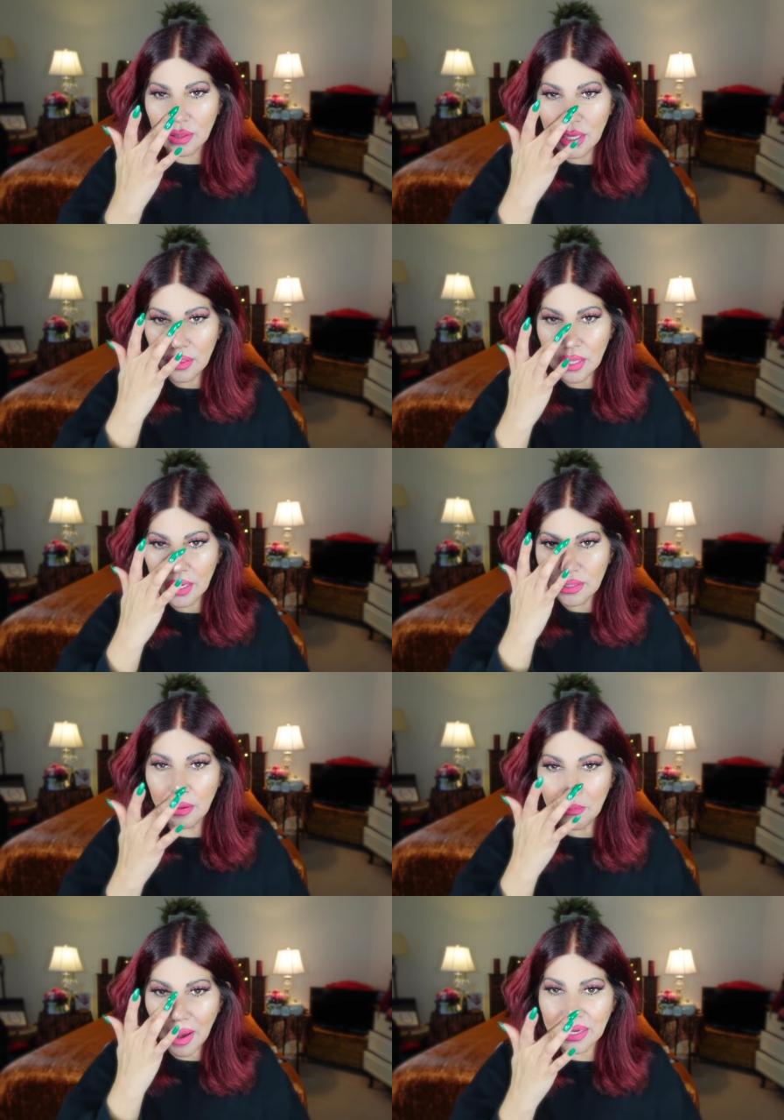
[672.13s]
Then they get
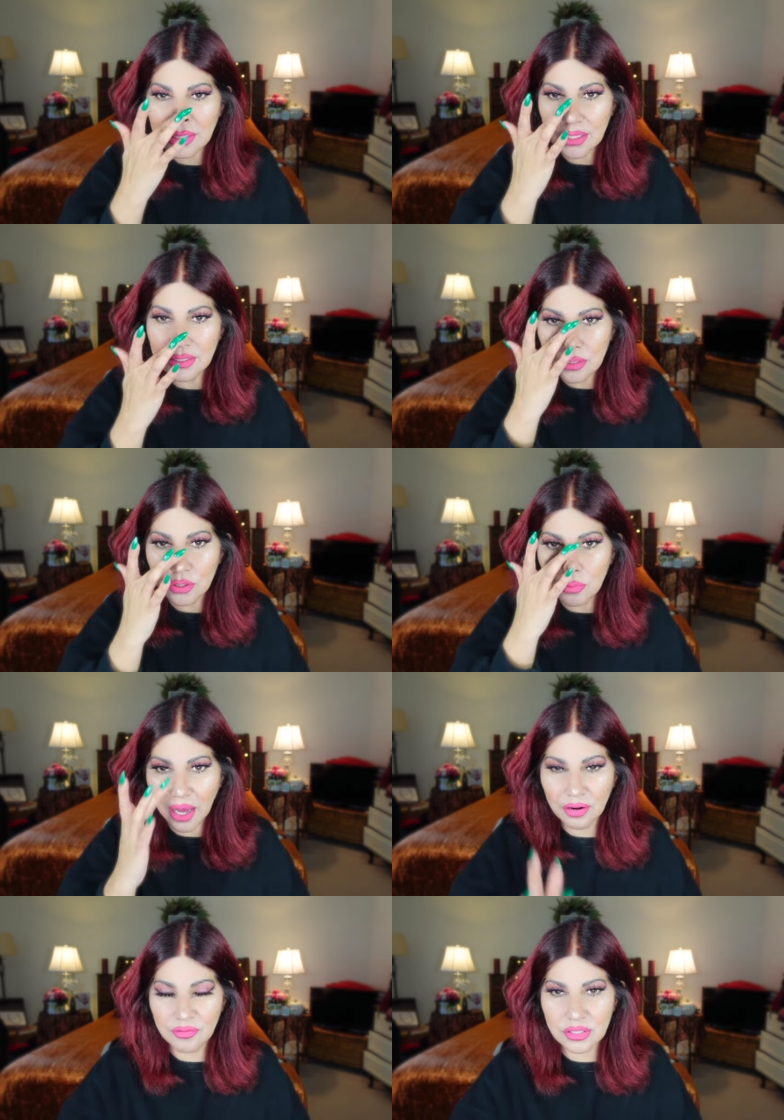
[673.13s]
the masses to
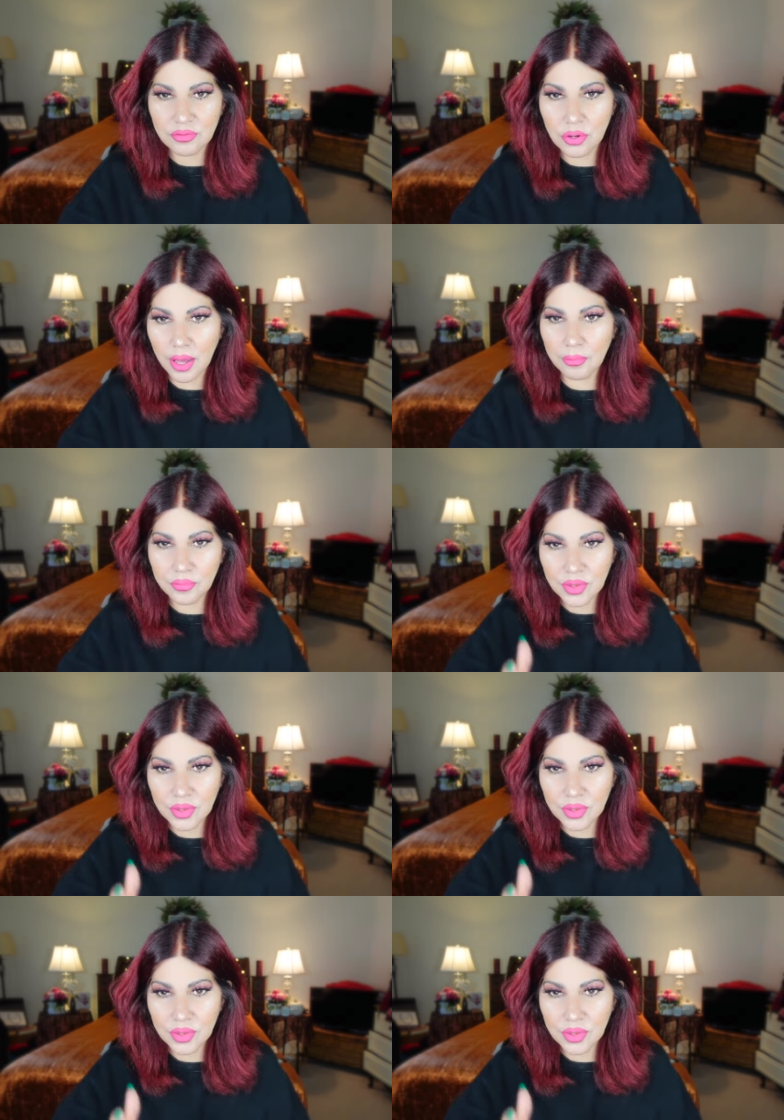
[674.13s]
manifest for them.